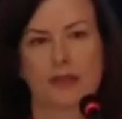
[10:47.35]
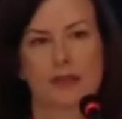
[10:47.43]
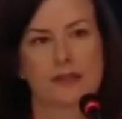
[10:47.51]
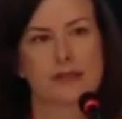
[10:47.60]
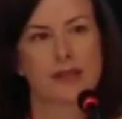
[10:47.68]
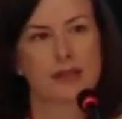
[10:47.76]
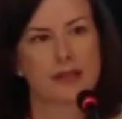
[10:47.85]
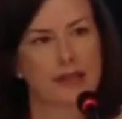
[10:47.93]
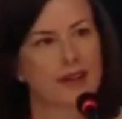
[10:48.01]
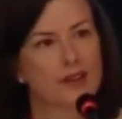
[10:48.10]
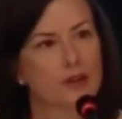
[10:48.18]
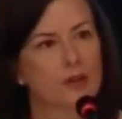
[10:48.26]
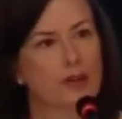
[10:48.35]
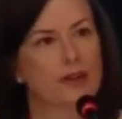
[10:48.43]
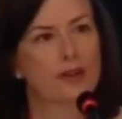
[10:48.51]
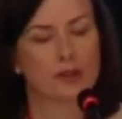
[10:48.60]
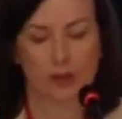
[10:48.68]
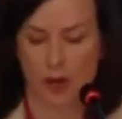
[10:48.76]
The second category
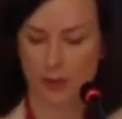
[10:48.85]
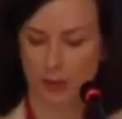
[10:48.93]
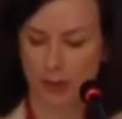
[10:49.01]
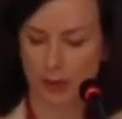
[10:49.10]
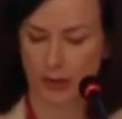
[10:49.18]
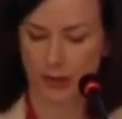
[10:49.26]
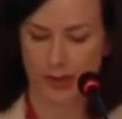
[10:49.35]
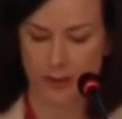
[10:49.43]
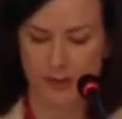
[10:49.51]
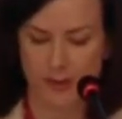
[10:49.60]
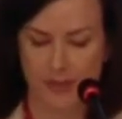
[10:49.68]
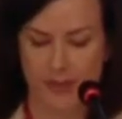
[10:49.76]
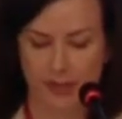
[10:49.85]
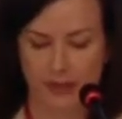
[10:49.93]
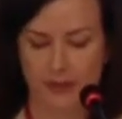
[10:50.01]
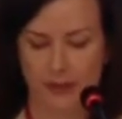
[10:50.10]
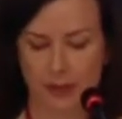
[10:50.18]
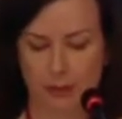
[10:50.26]
are global programs with
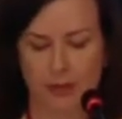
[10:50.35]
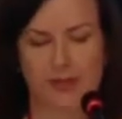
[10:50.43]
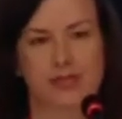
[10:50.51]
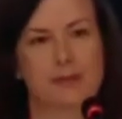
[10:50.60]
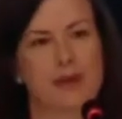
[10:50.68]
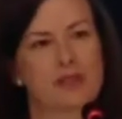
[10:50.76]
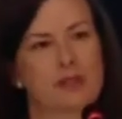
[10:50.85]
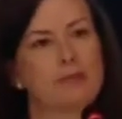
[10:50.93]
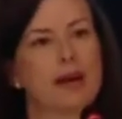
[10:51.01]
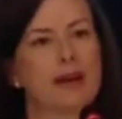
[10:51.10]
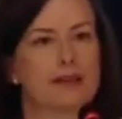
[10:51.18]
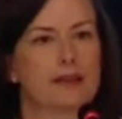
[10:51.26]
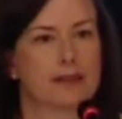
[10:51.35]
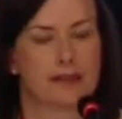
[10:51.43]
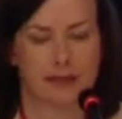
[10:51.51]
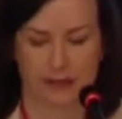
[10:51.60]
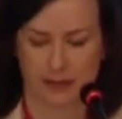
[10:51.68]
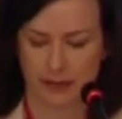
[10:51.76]
significant participation by
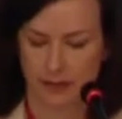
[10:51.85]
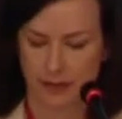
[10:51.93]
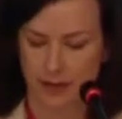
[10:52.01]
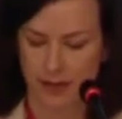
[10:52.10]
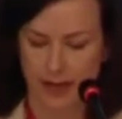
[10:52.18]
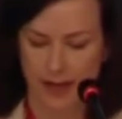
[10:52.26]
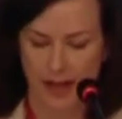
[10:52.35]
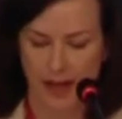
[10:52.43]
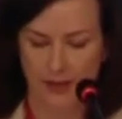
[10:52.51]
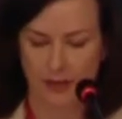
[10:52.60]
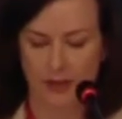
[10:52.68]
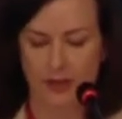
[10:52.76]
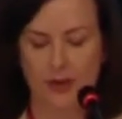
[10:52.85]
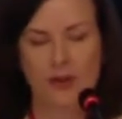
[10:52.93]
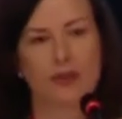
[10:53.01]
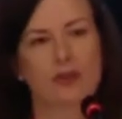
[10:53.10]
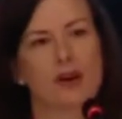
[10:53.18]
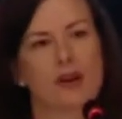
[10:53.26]
India. And the third
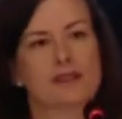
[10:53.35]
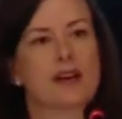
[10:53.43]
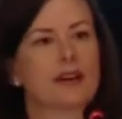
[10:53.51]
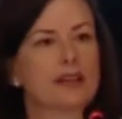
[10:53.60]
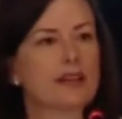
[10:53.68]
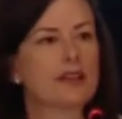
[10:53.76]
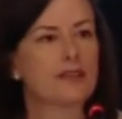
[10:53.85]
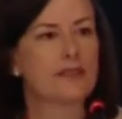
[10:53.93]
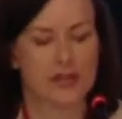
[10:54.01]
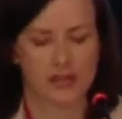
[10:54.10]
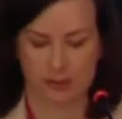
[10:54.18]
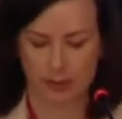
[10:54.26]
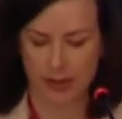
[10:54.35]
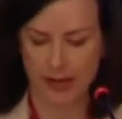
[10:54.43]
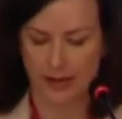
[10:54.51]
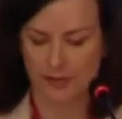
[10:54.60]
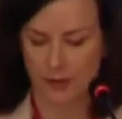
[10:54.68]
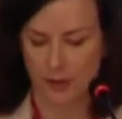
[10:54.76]
are cross-cutting innovation
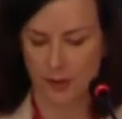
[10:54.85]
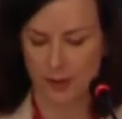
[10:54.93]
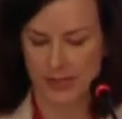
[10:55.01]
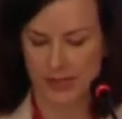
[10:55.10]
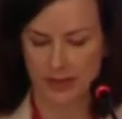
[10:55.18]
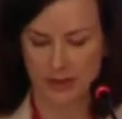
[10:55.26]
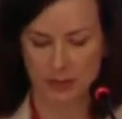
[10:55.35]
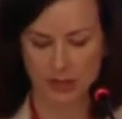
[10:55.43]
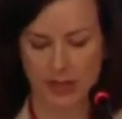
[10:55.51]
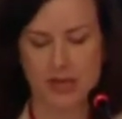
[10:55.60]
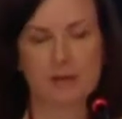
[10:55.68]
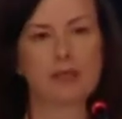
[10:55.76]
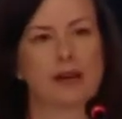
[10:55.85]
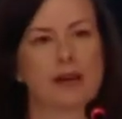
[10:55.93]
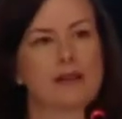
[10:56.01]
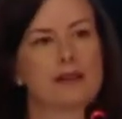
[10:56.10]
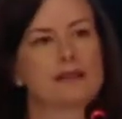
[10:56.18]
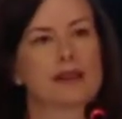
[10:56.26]
platforms like the Millennium
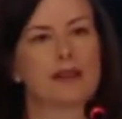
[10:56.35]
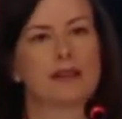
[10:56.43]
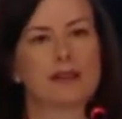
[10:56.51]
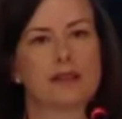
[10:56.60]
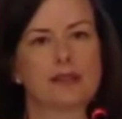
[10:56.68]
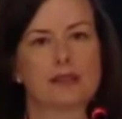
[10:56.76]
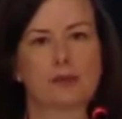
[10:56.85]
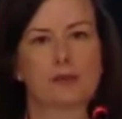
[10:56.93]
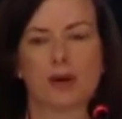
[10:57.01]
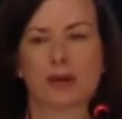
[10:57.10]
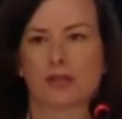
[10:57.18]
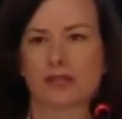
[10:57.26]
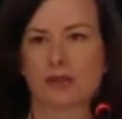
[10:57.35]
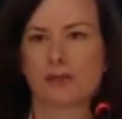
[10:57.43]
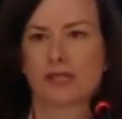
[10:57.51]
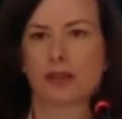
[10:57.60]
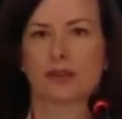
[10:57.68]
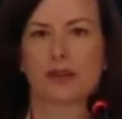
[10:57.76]
Alliance and the India
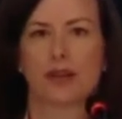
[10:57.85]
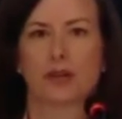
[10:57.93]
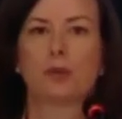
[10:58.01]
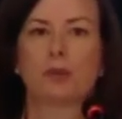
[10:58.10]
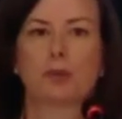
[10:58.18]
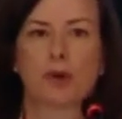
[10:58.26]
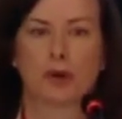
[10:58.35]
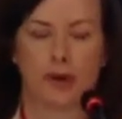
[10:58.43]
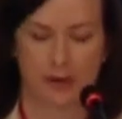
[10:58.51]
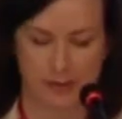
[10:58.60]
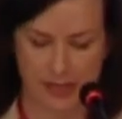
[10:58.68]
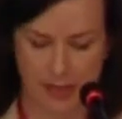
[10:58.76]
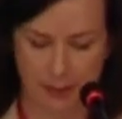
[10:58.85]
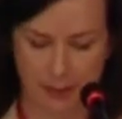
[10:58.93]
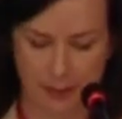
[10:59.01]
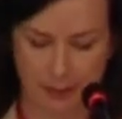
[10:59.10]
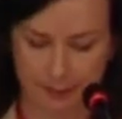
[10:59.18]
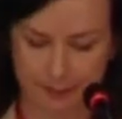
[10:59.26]
Partnerships and Annual Program Statement.